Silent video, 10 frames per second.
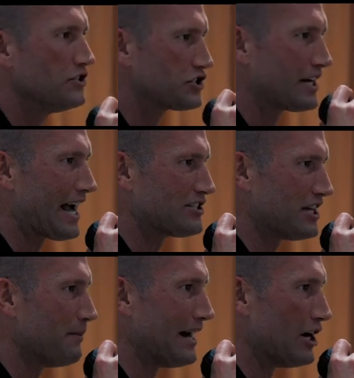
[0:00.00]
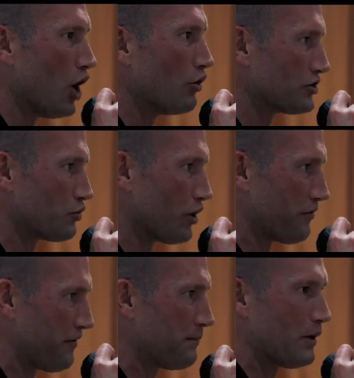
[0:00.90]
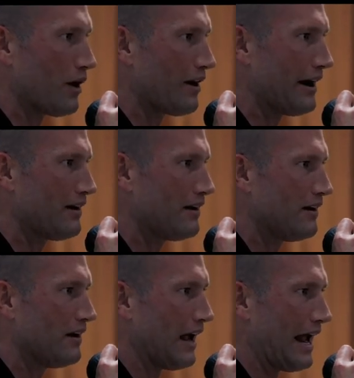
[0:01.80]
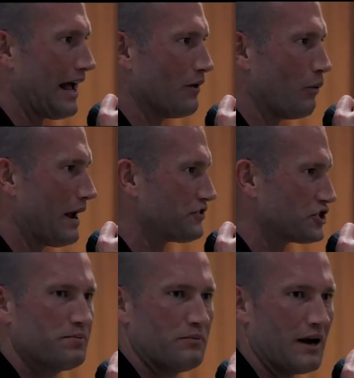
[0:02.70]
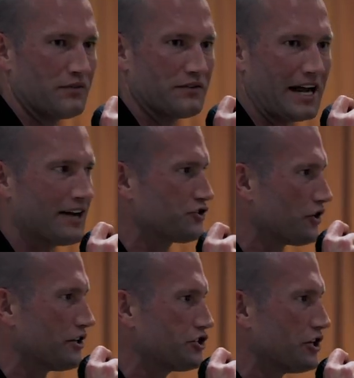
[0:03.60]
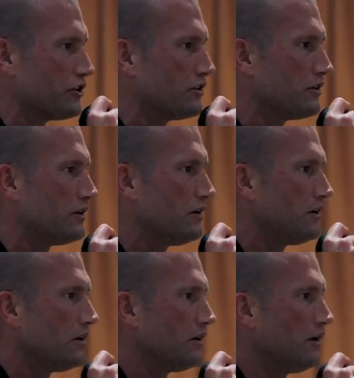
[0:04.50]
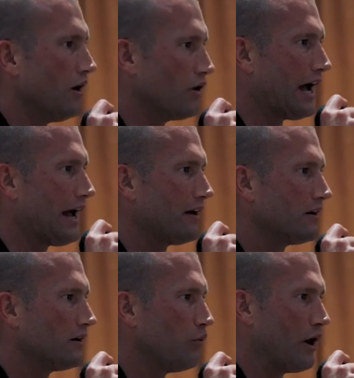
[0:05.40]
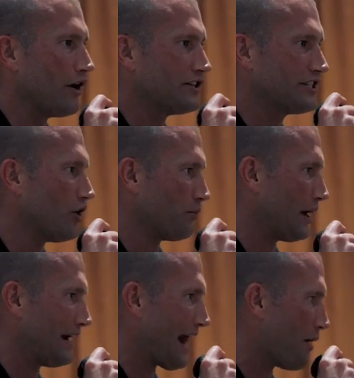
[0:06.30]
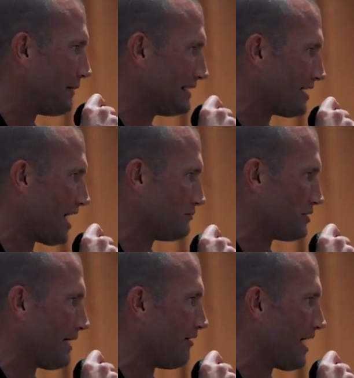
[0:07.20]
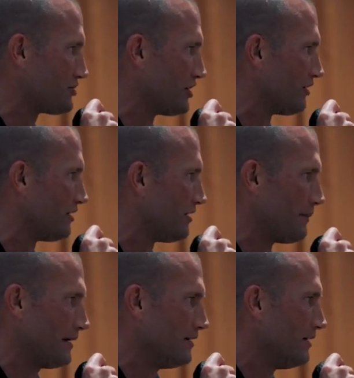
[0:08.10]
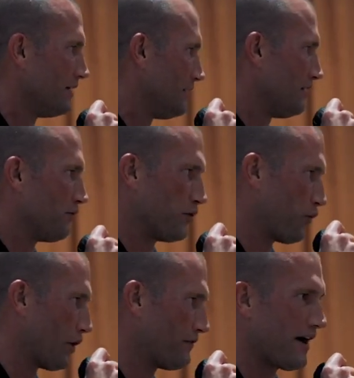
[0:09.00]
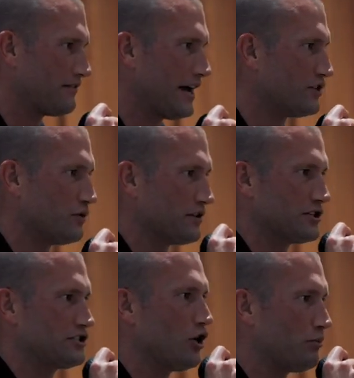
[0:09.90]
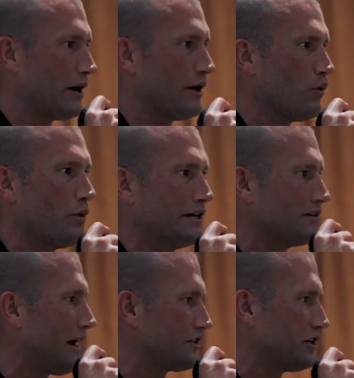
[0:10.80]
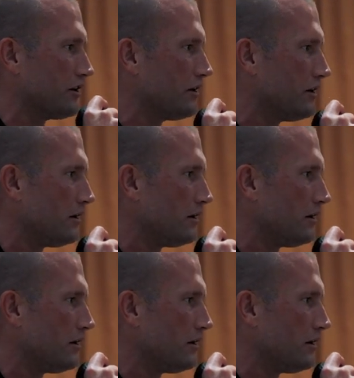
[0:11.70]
Just in case anybody noticed, we're in February and we have to, we have to, we have to answer to this year. Okay? We already celebrated how many times about last year? I mean, for 45 days we've been celebrating what we did last year.